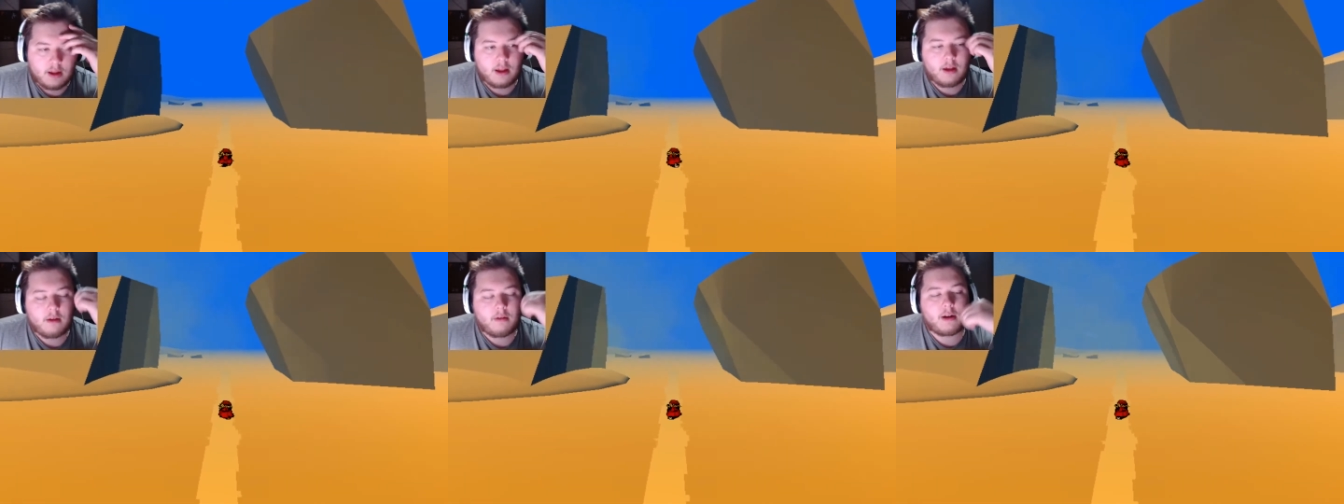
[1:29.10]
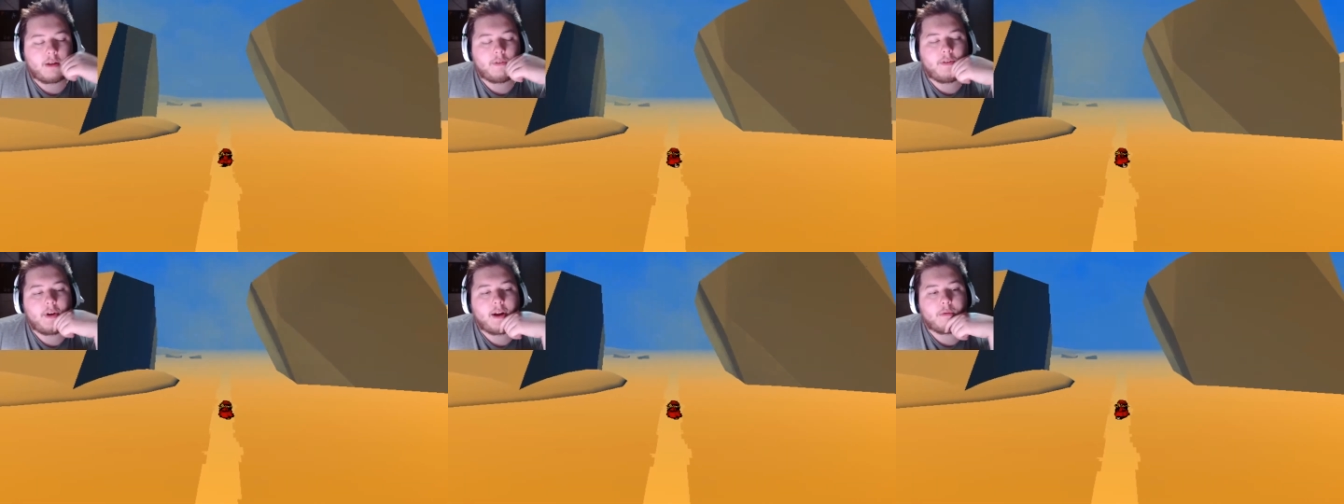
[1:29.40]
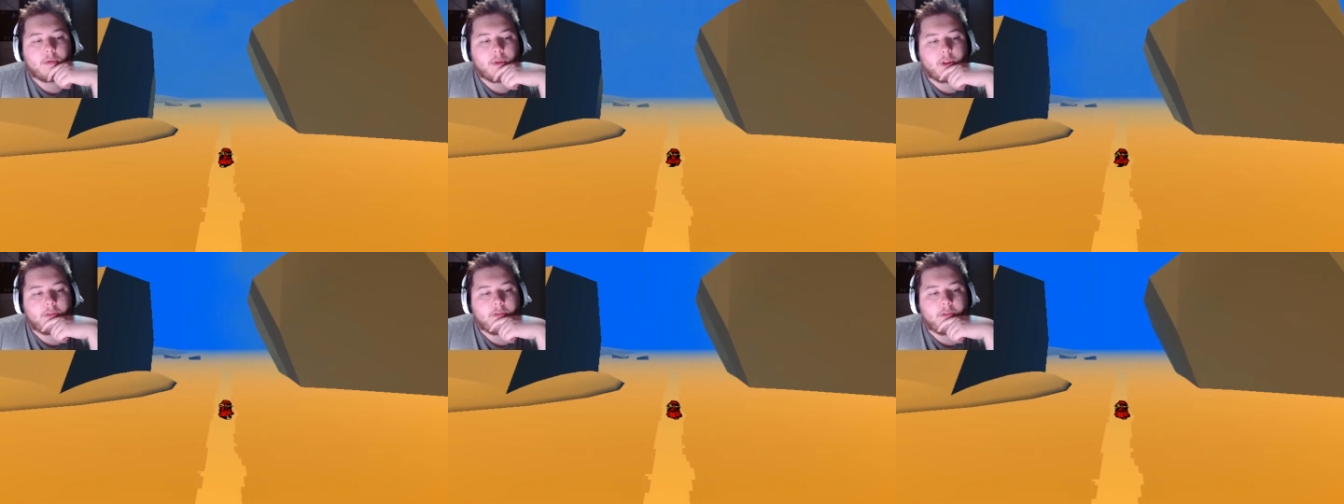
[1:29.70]
What I find
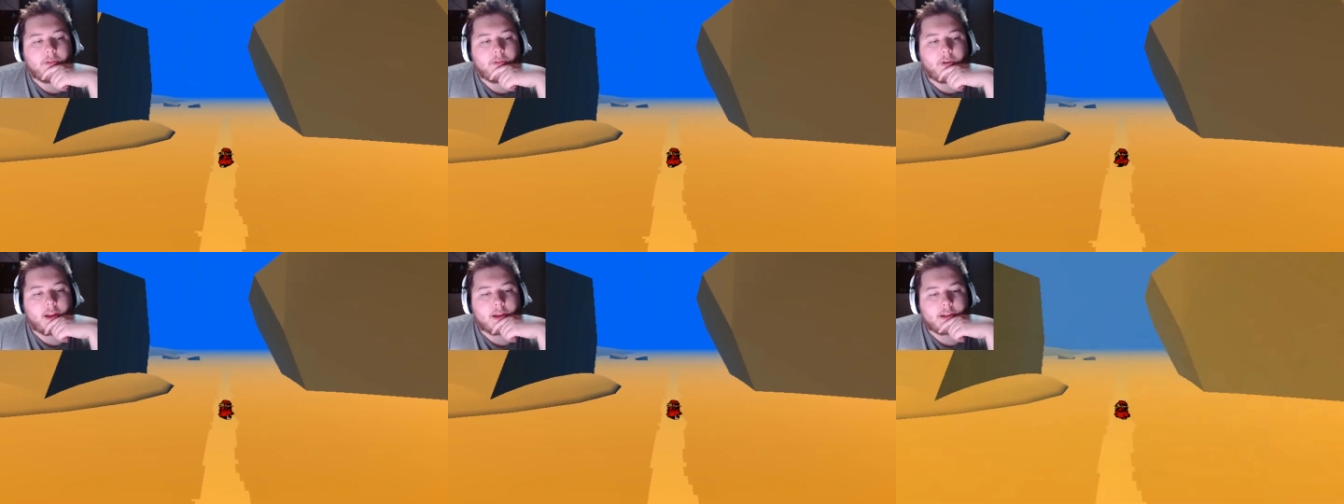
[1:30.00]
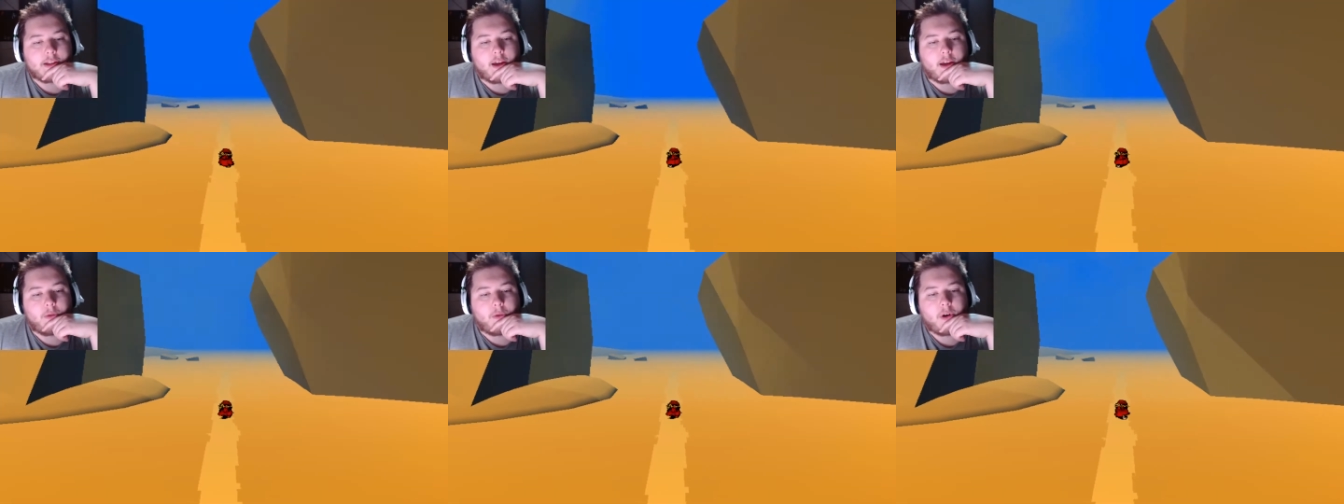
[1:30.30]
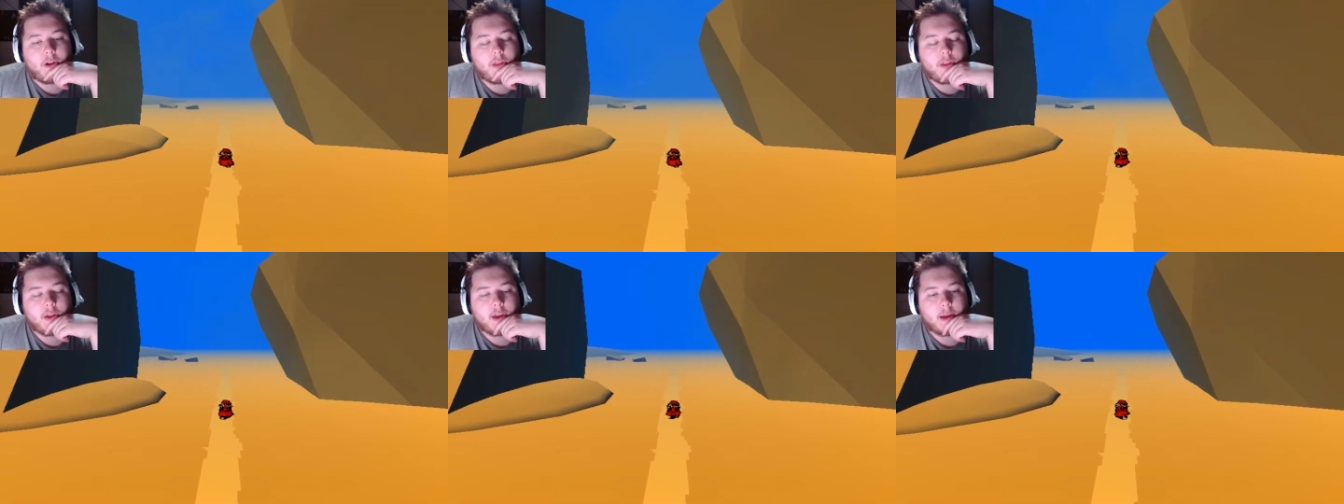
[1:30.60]
really funny is that
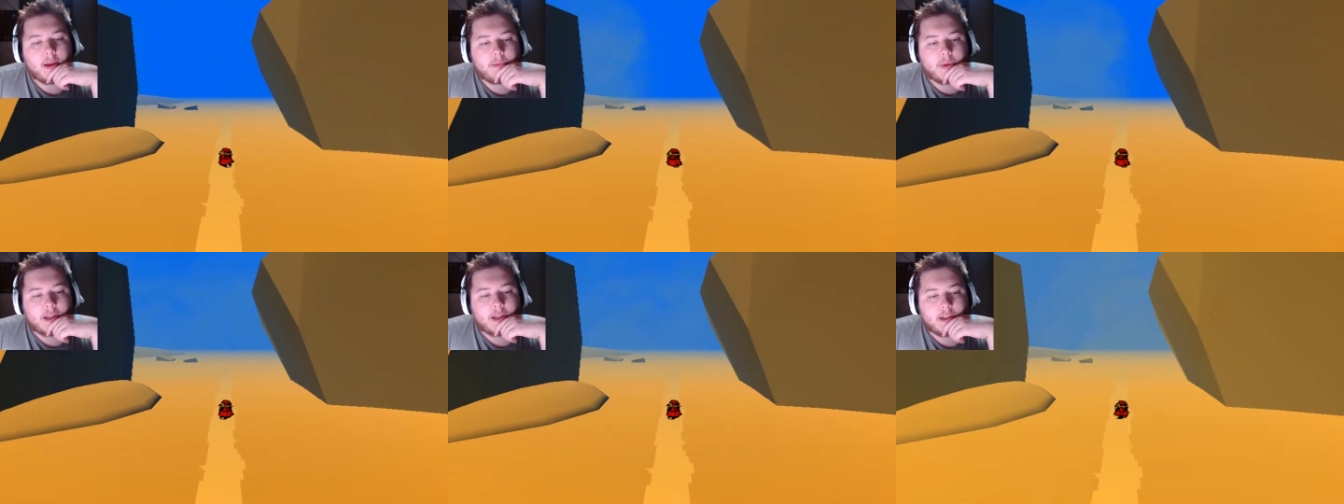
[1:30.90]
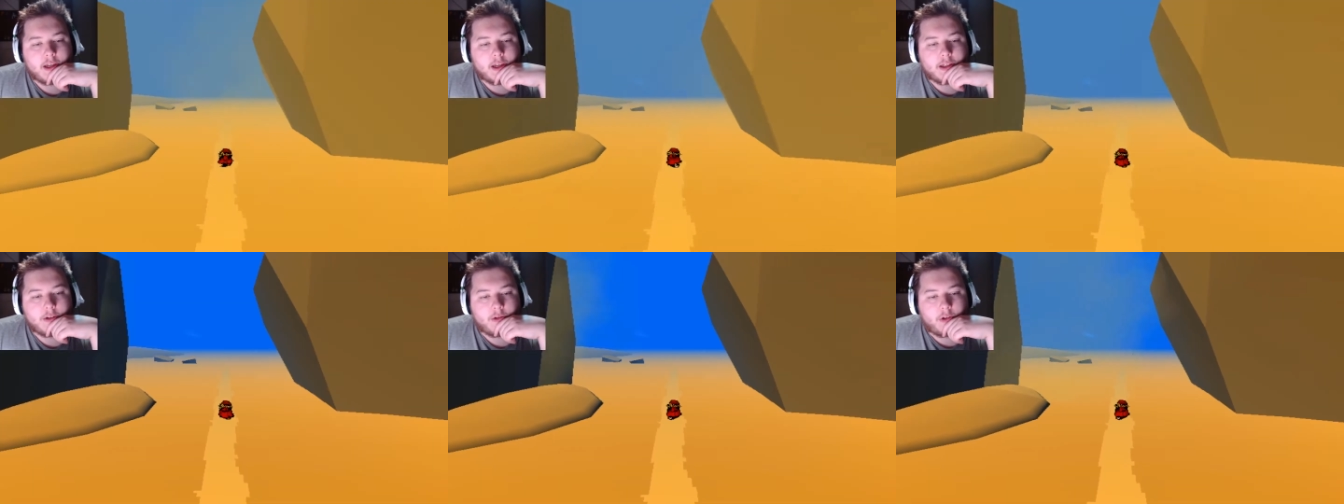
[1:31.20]
one of the NPCs